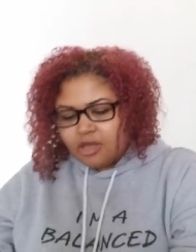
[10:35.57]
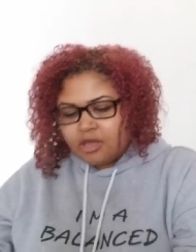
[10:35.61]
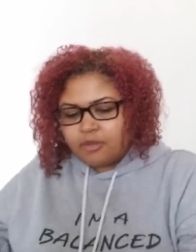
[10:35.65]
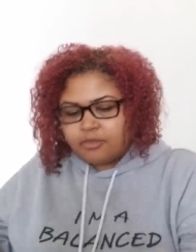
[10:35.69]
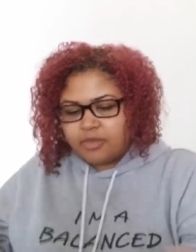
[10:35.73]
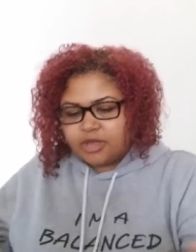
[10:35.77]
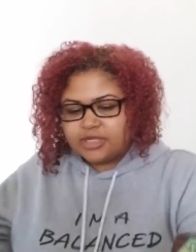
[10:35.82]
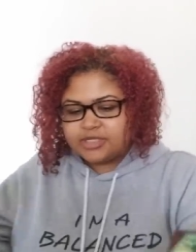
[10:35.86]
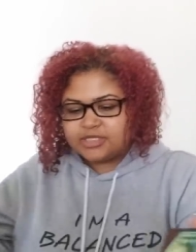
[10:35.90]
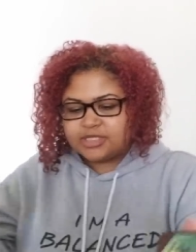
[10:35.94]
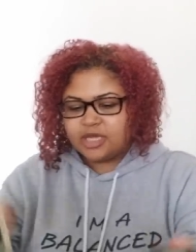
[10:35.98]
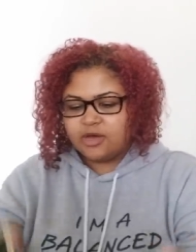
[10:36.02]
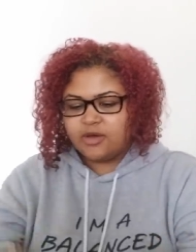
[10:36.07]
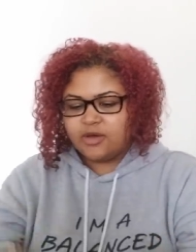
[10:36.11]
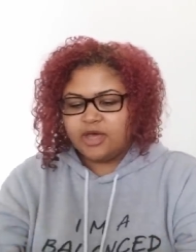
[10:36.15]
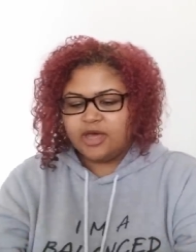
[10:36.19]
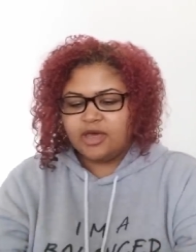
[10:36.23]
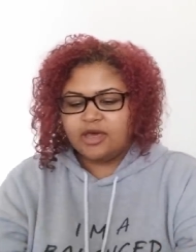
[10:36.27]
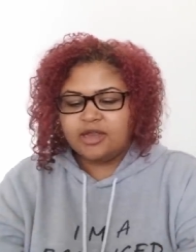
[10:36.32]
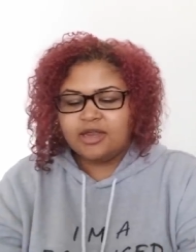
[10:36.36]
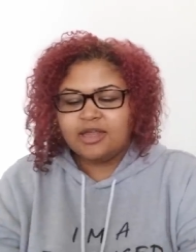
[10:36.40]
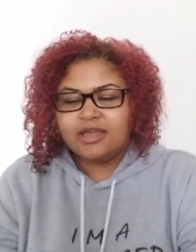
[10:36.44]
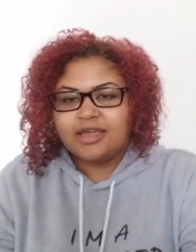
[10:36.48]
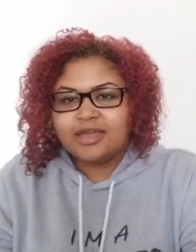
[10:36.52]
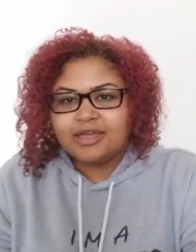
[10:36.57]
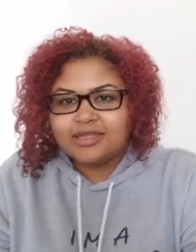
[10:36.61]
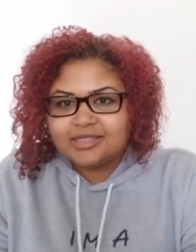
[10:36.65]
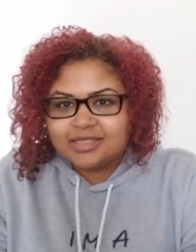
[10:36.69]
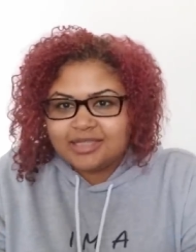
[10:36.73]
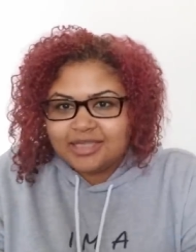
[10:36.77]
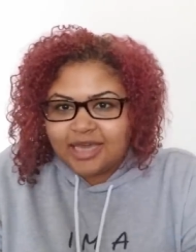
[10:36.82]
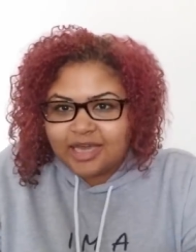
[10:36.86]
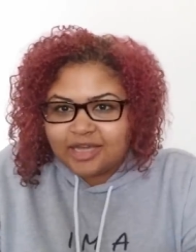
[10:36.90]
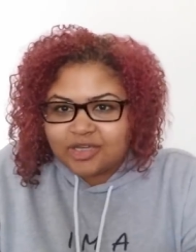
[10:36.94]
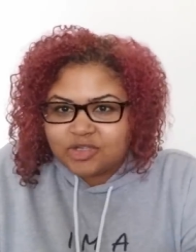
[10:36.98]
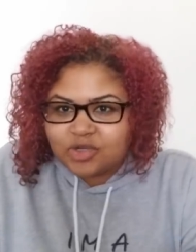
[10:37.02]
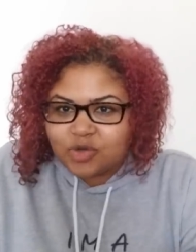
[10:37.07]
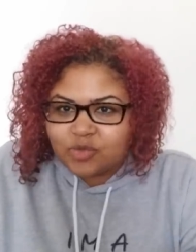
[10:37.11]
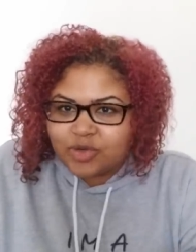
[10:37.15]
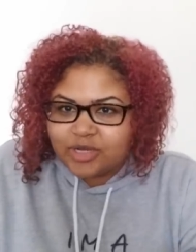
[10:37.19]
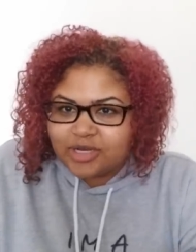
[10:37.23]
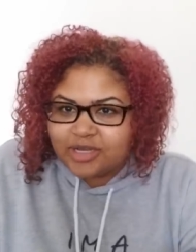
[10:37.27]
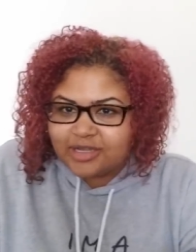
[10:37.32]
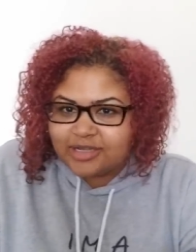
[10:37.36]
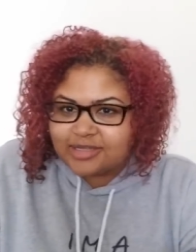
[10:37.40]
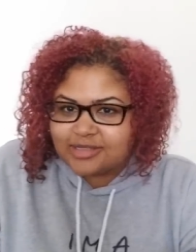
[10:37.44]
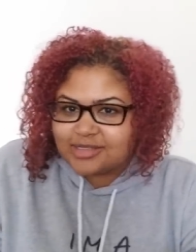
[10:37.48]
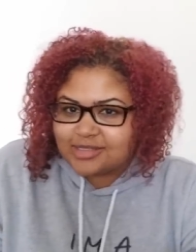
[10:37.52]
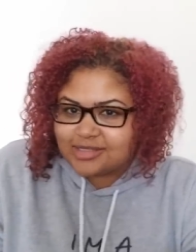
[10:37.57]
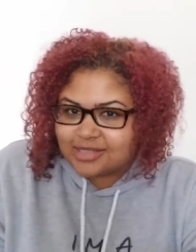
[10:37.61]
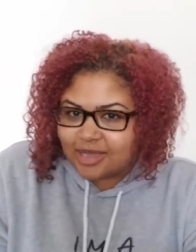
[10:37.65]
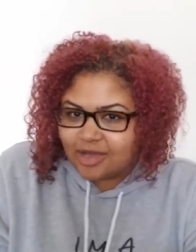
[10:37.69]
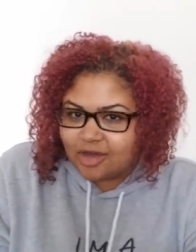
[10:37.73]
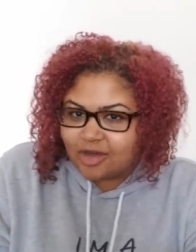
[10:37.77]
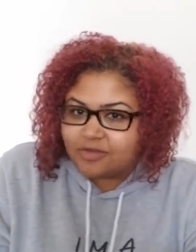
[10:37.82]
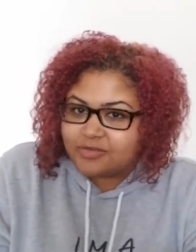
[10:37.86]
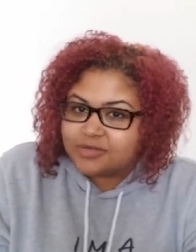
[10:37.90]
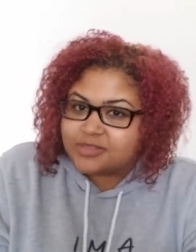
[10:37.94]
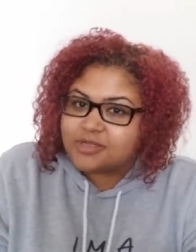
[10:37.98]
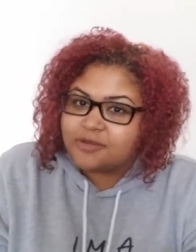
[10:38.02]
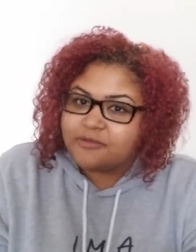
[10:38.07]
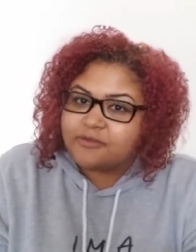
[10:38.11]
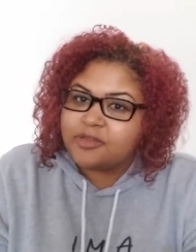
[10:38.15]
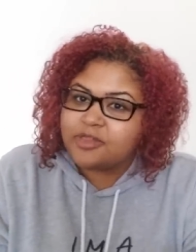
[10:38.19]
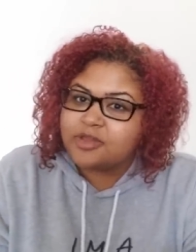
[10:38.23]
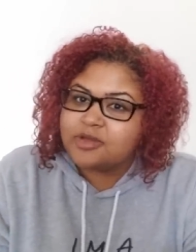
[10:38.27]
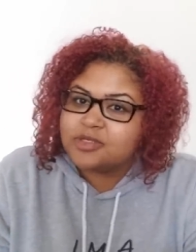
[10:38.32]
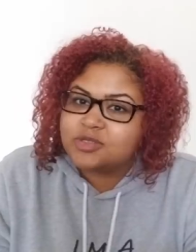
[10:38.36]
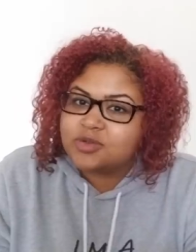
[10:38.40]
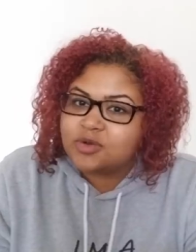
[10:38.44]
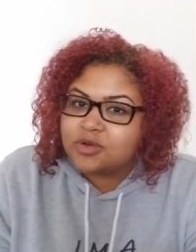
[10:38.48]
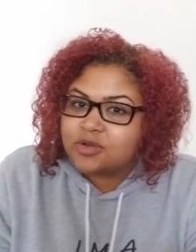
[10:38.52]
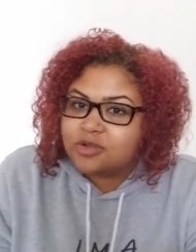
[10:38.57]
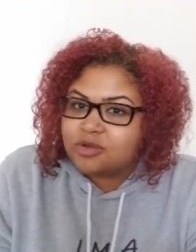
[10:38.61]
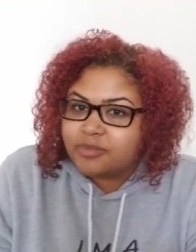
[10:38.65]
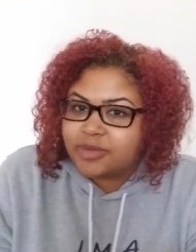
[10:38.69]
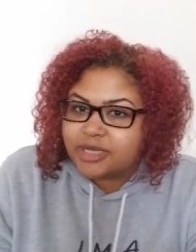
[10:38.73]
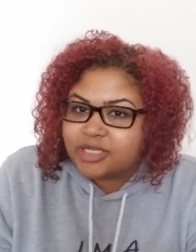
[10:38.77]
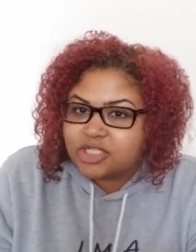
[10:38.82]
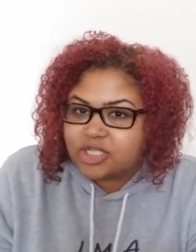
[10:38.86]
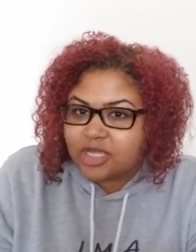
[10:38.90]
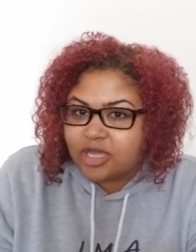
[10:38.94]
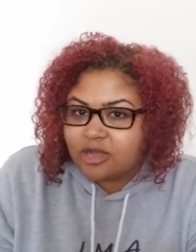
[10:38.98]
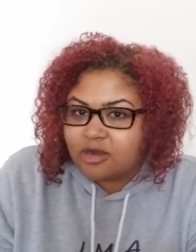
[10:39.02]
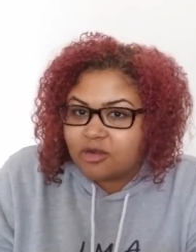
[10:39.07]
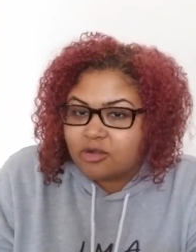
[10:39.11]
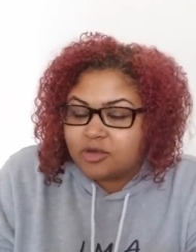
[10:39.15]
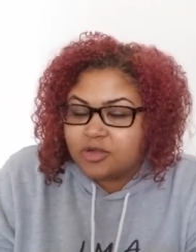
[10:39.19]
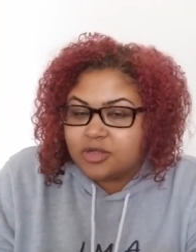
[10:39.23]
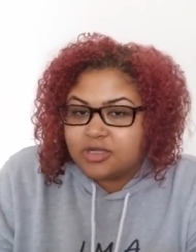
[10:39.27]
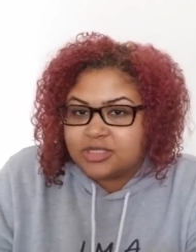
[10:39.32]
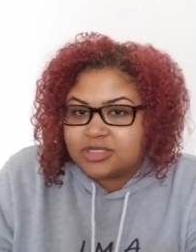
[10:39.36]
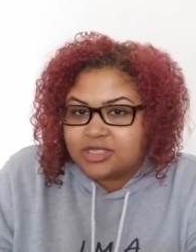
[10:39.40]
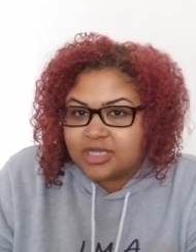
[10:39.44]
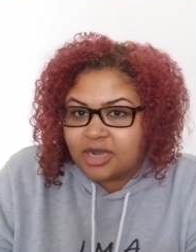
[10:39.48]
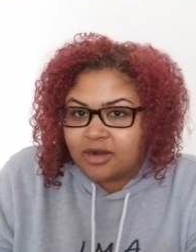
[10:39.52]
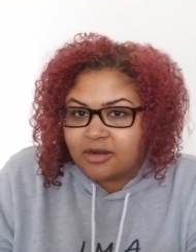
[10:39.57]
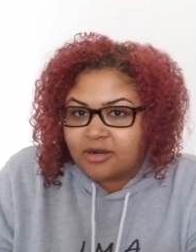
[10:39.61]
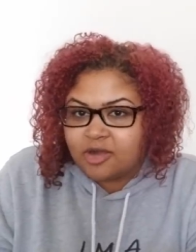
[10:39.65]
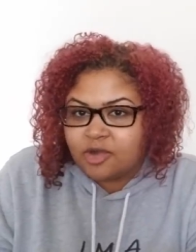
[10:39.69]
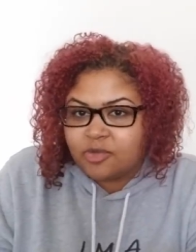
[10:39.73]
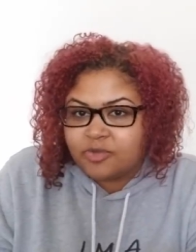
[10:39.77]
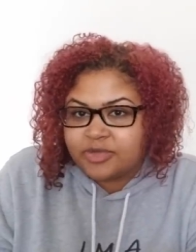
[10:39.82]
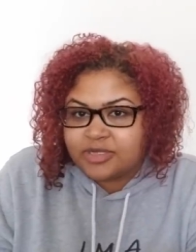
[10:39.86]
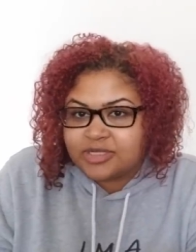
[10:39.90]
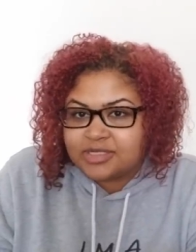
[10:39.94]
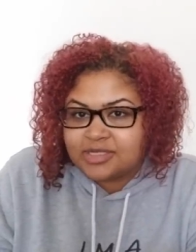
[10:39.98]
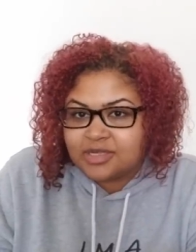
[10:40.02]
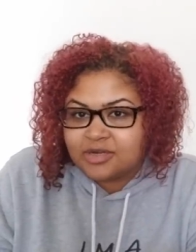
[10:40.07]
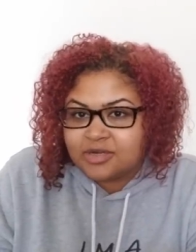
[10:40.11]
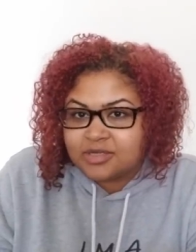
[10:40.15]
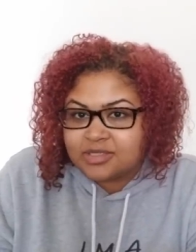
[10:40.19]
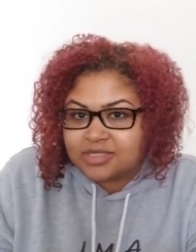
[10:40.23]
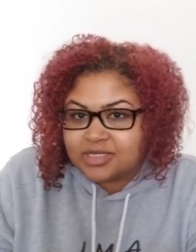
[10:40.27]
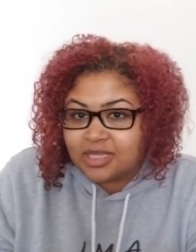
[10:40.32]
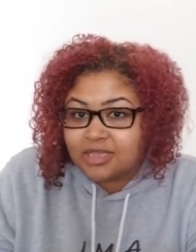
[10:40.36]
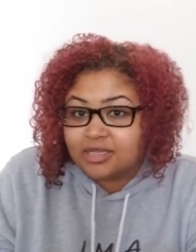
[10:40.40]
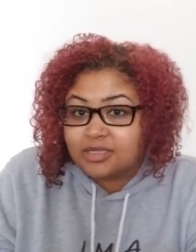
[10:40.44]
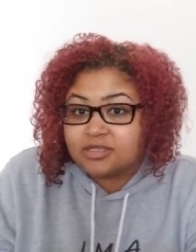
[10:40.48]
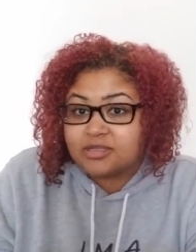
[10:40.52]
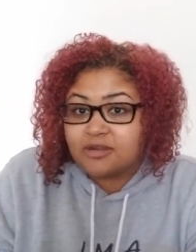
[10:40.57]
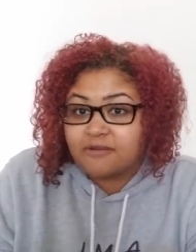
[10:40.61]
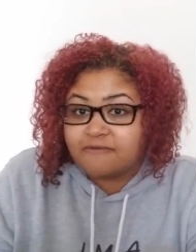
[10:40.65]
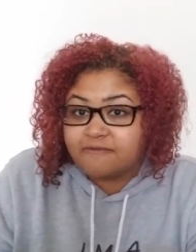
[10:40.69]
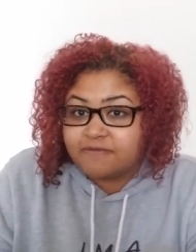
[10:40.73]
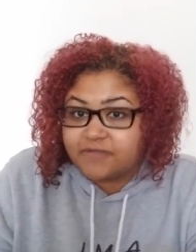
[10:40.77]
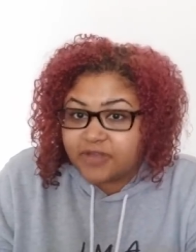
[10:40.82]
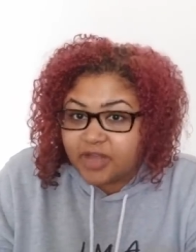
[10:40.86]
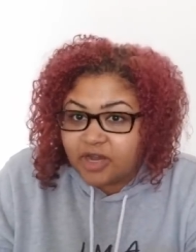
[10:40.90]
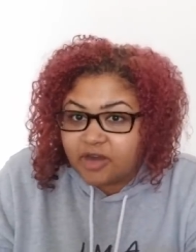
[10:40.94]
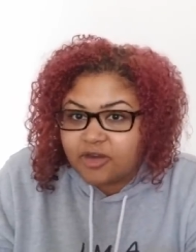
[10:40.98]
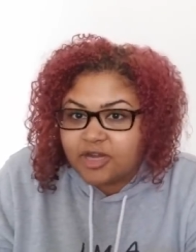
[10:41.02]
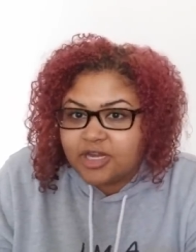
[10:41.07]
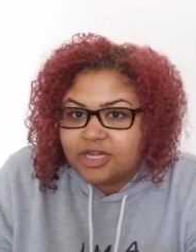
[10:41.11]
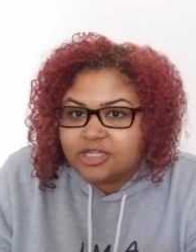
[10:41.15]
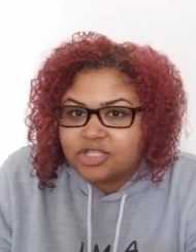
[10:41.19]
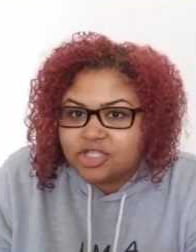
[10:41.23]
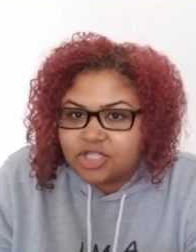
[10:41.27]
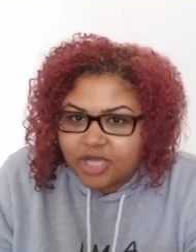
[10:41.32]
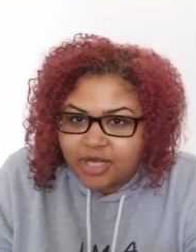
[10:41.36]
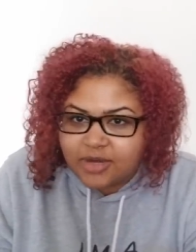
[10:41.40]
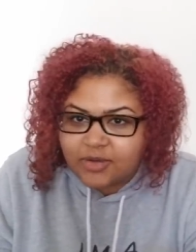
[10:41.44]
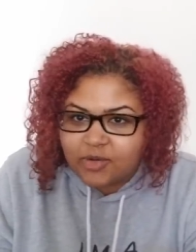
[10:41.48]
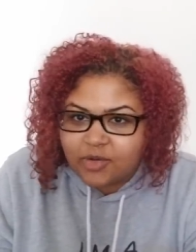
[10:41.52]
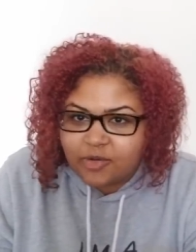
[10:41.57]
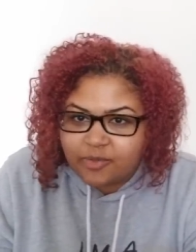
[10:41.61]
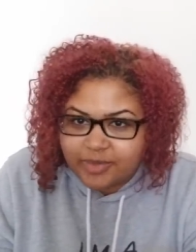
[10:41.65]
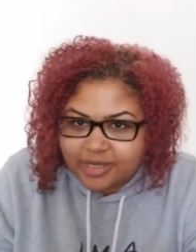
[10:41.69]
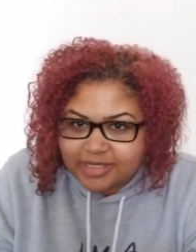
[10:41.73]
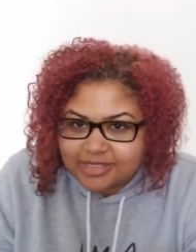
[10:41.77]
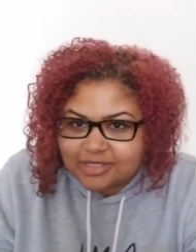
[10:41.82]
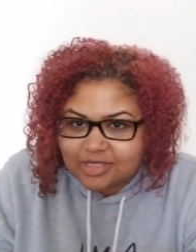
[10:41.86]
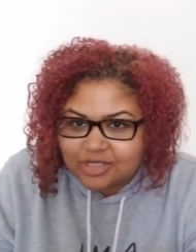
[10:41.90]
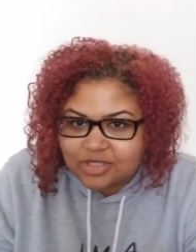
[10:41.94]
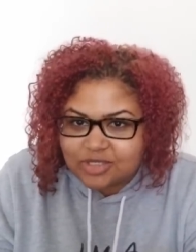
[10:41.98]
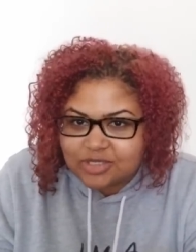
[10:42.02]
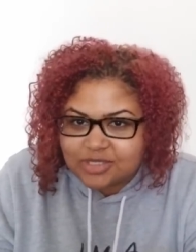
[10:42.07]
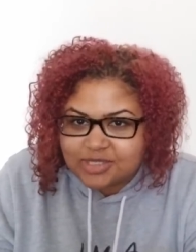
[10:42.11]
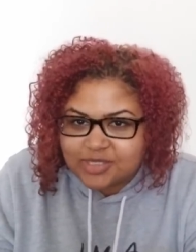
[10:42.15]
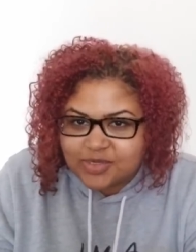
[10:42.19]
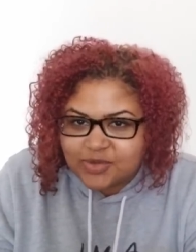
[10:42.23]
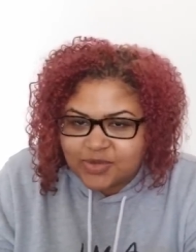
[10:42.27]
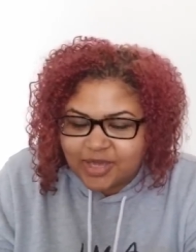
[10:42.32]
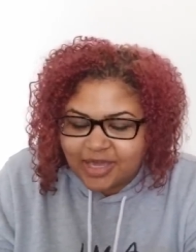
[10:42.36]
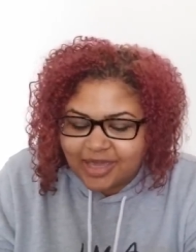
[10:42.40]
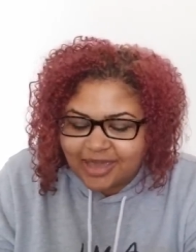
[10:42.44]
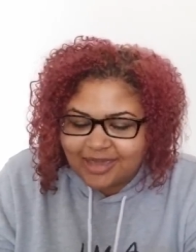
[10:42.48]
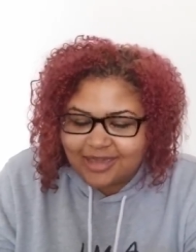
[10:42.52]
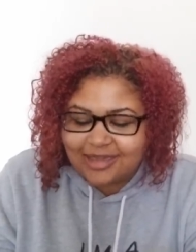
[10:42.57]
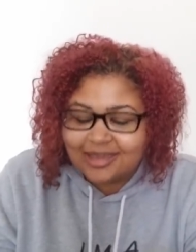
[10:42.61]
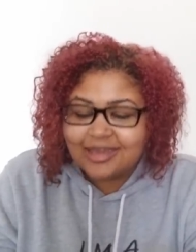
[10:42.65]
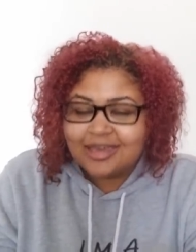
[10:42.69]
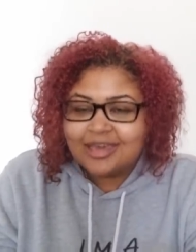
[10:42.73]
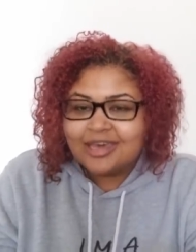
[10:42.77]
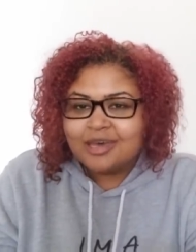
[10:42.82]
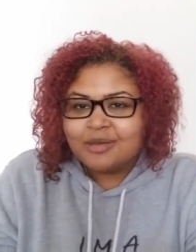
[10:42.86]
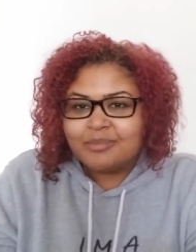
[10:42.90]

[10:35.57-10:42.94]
let's go ahead and get into the actual reading itself. So for those who are new to my channel, new to tarot, please understand these are very general messages, okay?